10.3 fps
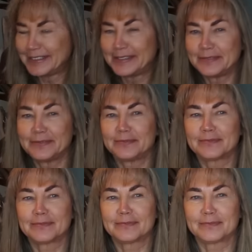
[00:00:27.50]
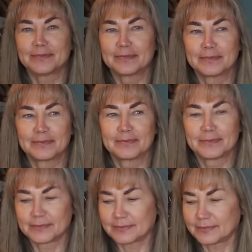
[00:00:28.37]

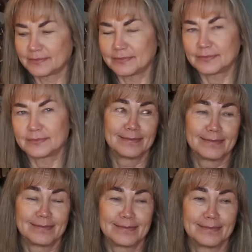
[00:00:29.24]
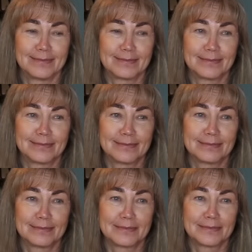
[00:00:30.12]

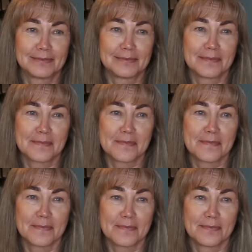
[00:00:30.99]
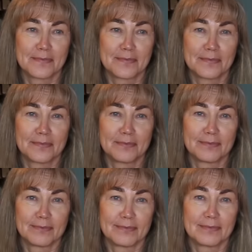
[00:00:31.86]
(not speaking)